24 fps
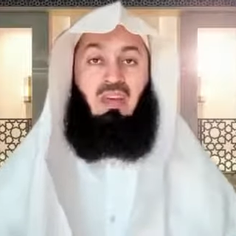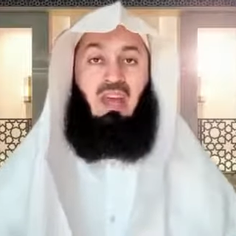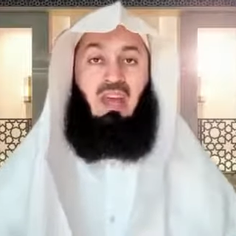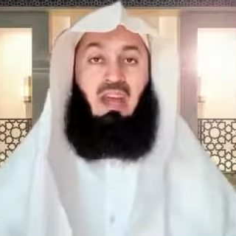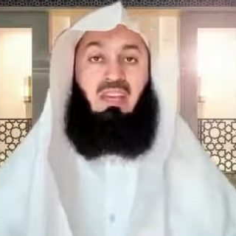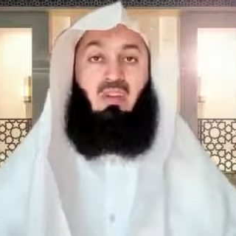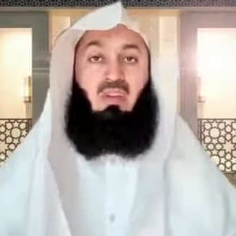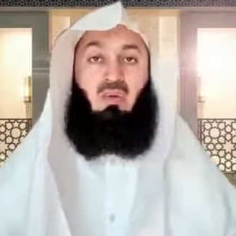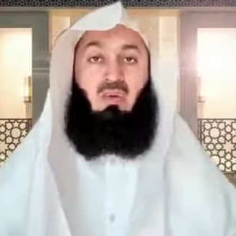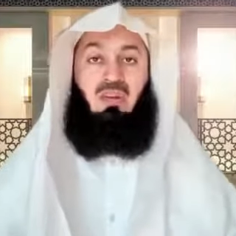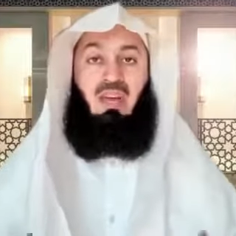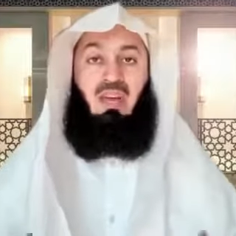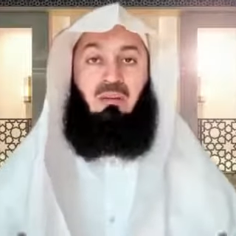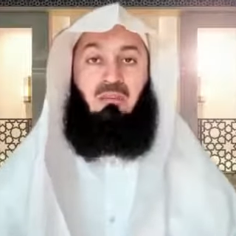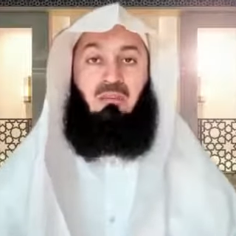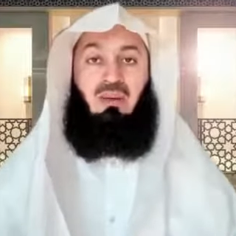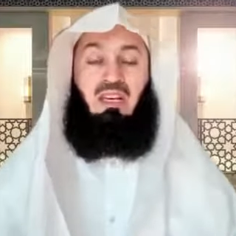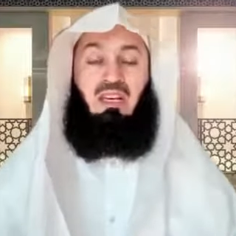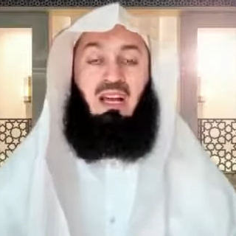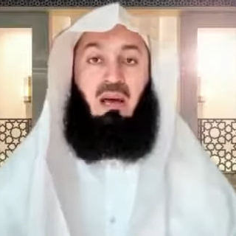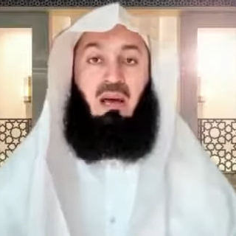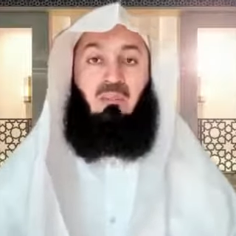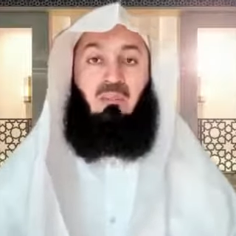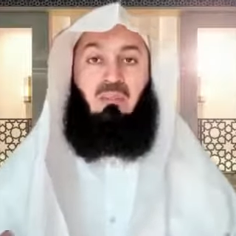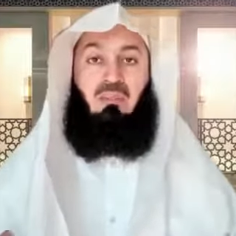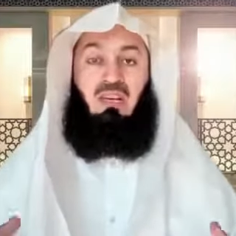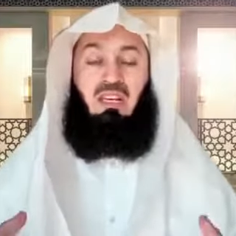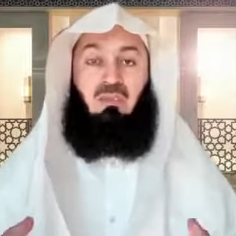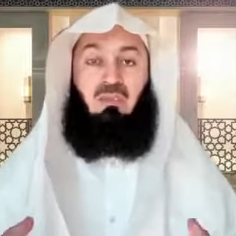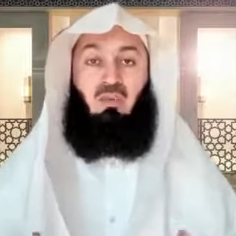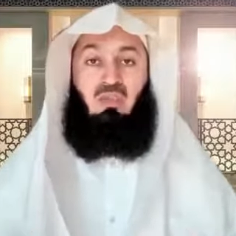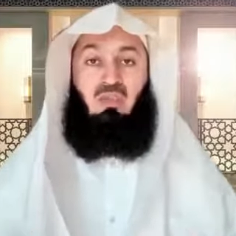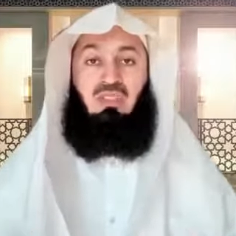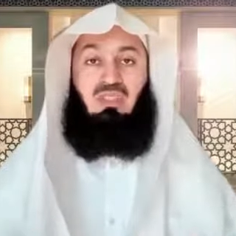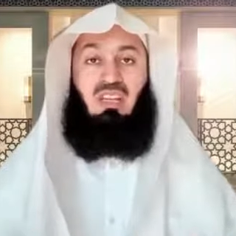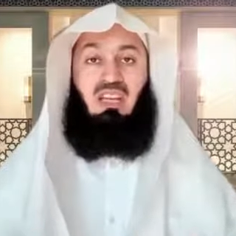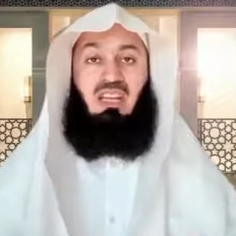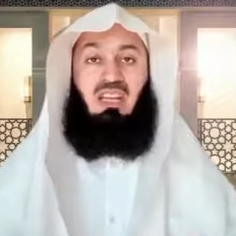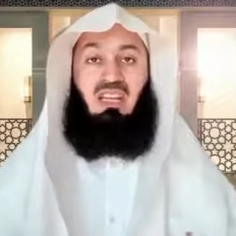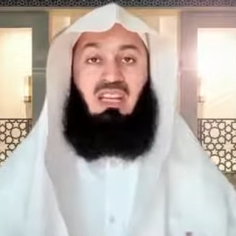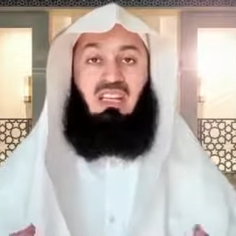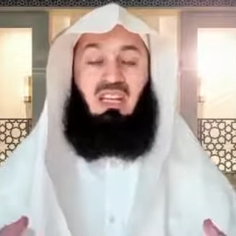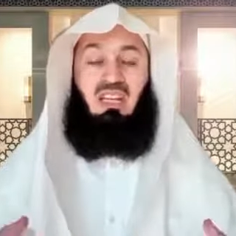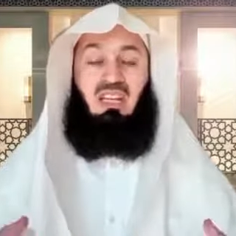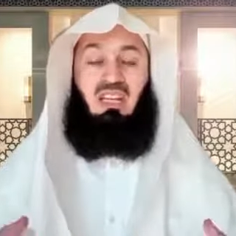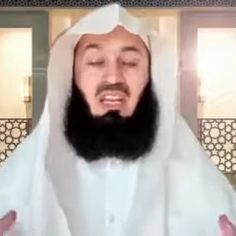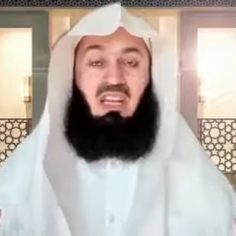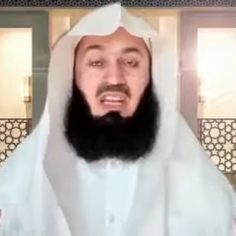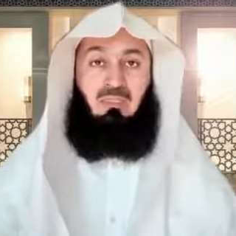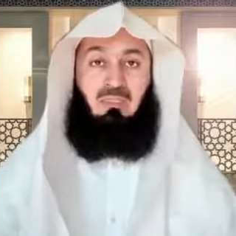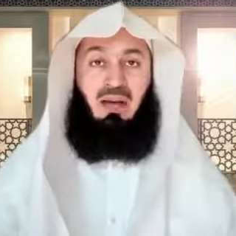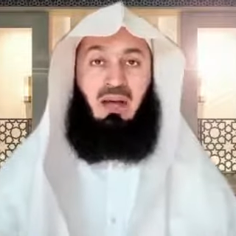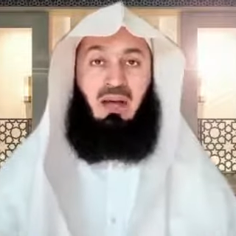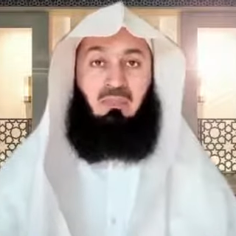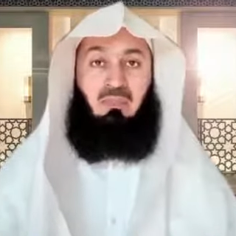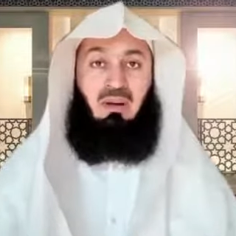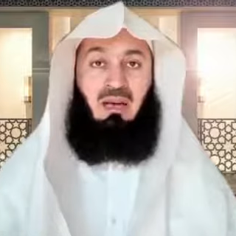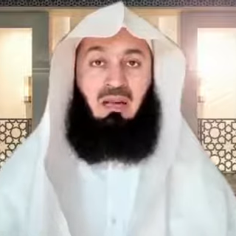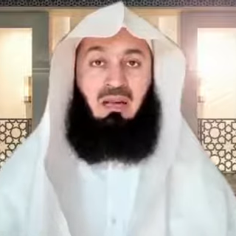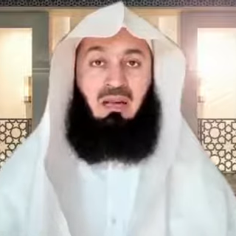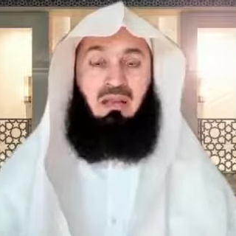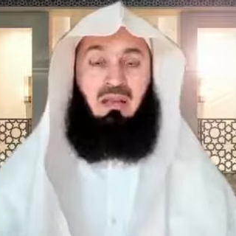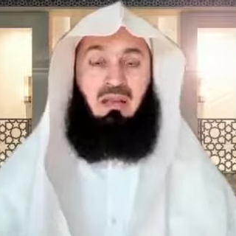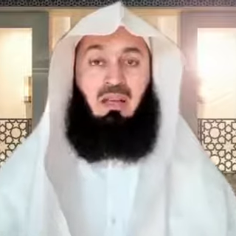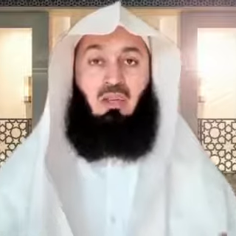and you can become lilmuttaqina imama?